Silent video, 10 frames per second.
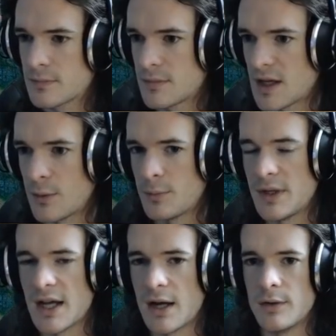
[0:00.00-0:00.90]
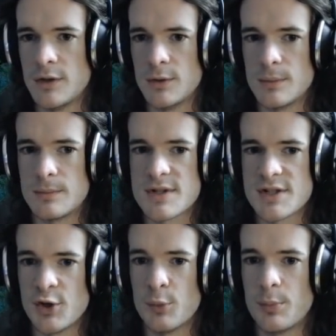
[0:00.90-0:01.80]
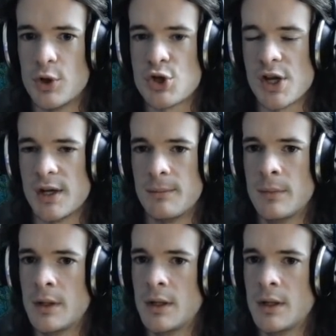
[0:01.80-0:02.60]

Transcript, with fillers: That would be how you still push in,